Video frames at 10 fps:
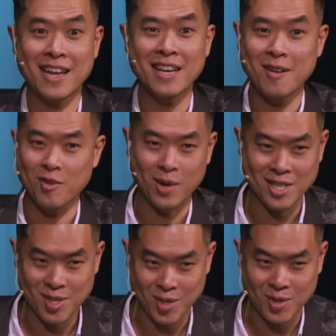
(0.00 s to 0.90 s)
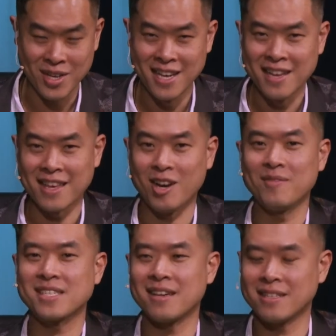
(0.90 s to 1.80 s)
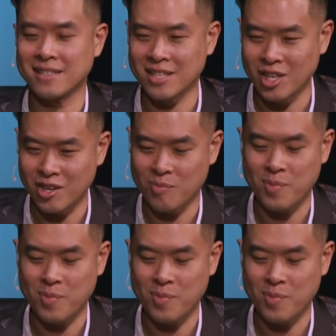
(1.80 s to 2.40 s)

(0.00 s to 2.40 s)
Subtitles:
never went to, that all of a sudden, you know,